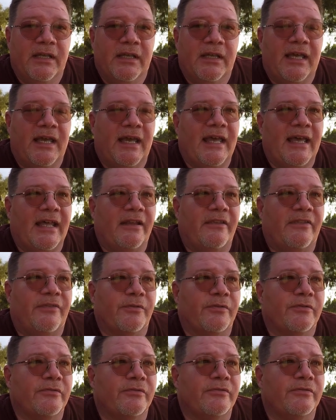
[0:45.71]
and
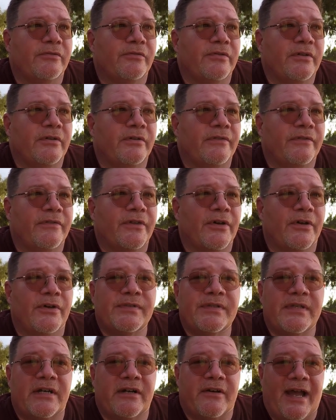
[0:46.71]
through
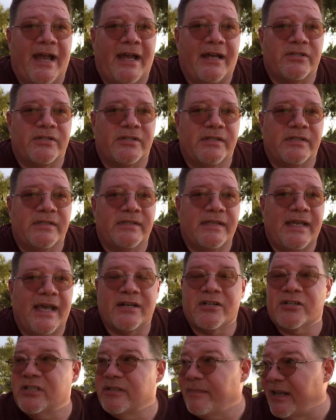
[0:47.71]
those interactions
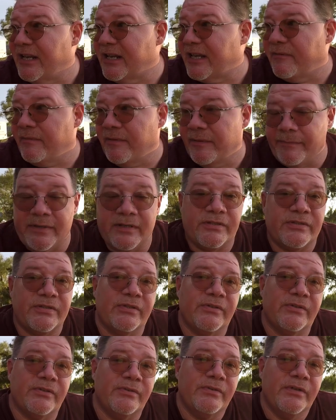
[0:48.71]
actually made a commitment
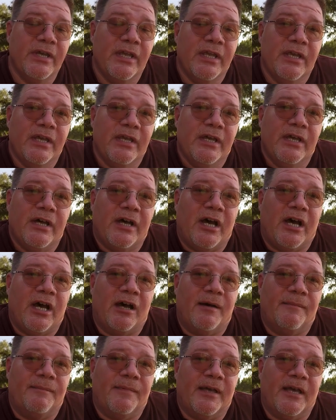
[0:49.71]
to
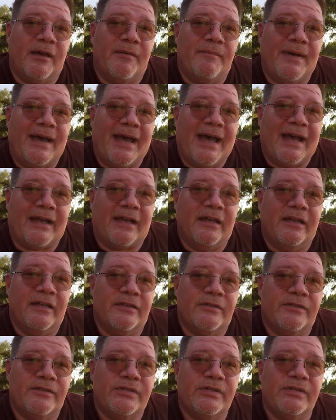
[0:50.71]
um, come back
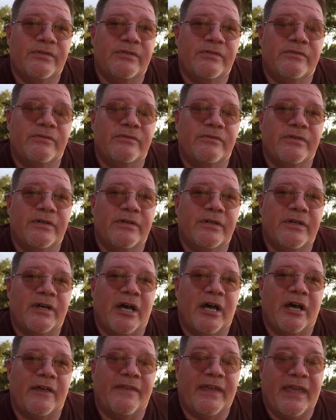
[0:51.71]
to
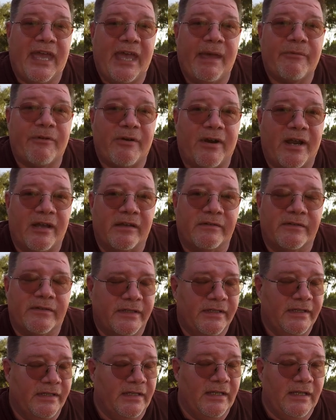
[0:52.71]
uh, the campground
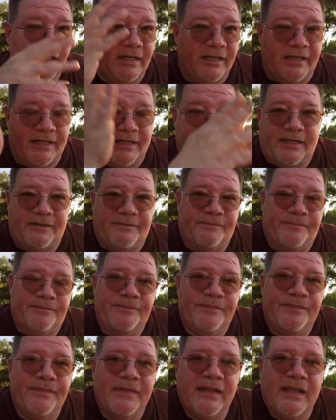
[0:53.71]
um,
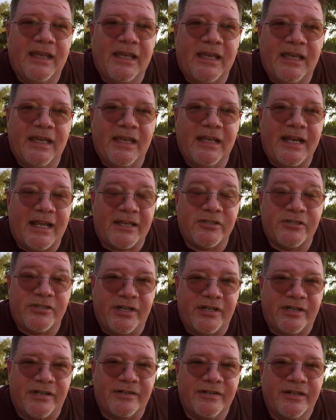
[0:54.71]
in, next
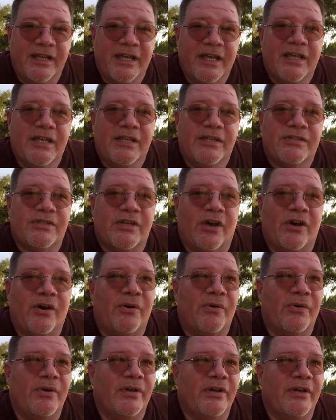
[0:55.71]
year.
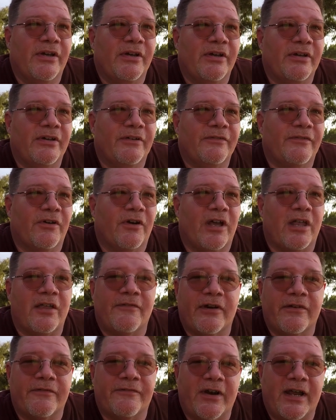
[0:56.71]
So for all
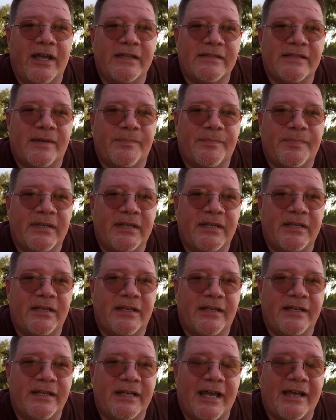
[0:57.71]
of our friends up in
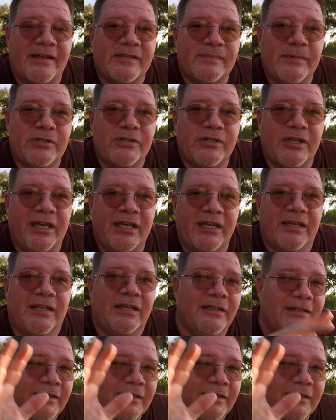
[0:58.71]
uh, Niles, Michigan,